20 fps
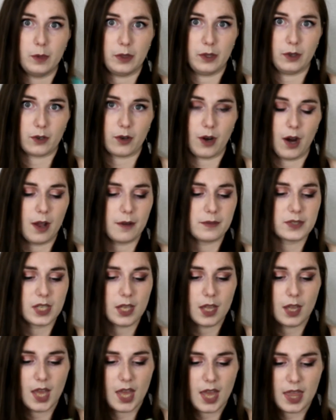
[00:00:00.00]
craft,
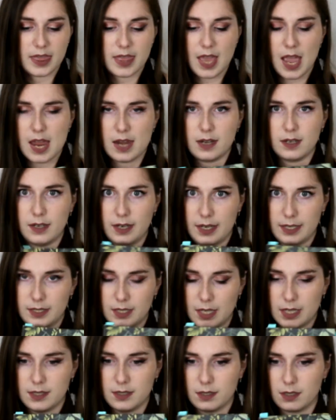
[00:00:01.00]
then
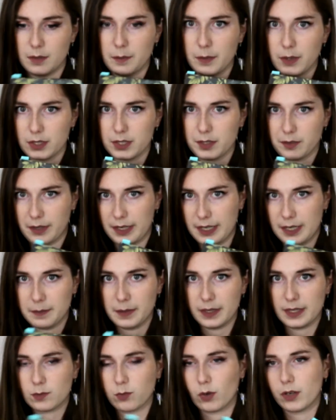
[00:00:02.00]
it's a good book to read.
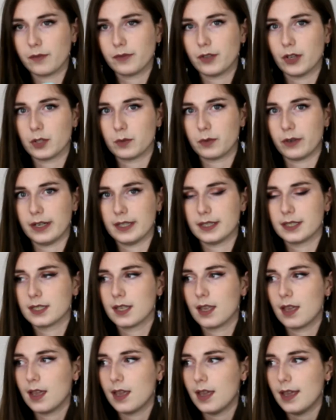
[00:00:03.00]
But it's one of those where it's
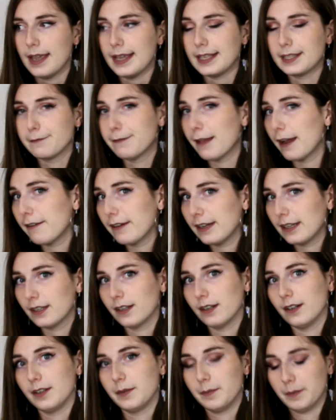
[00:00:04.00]
very
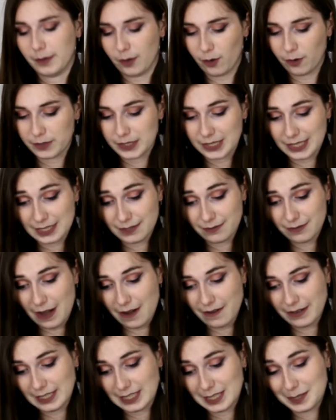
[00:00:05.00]
good, but obviously it's
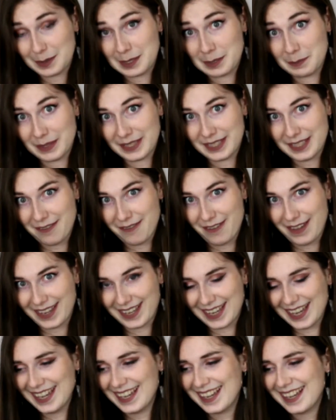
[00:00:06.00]
very
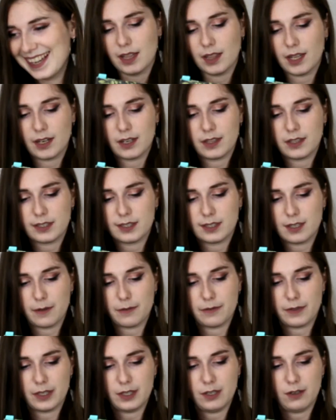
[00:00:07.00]
specific. A lot of the
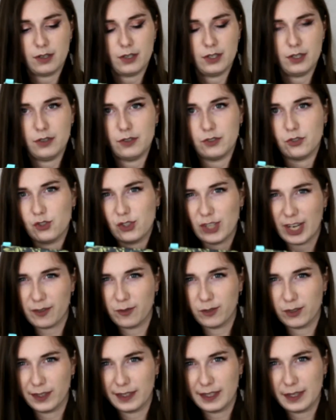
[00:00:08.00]
stuff that you can use
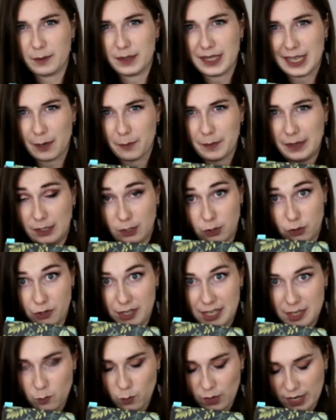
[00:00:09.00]
generally without being a
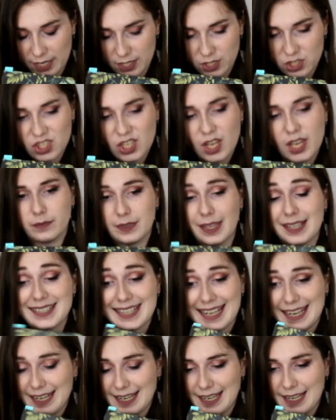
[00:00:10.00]
green witch that's
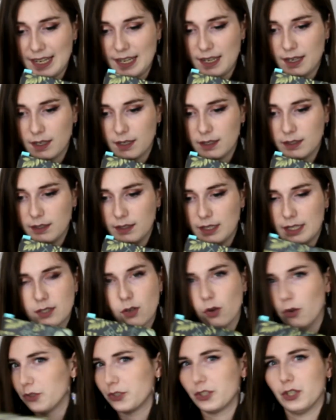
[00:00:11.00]
in here is
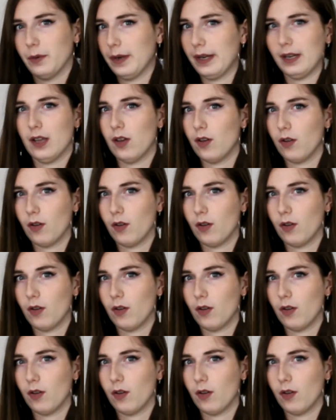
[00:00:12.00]
also in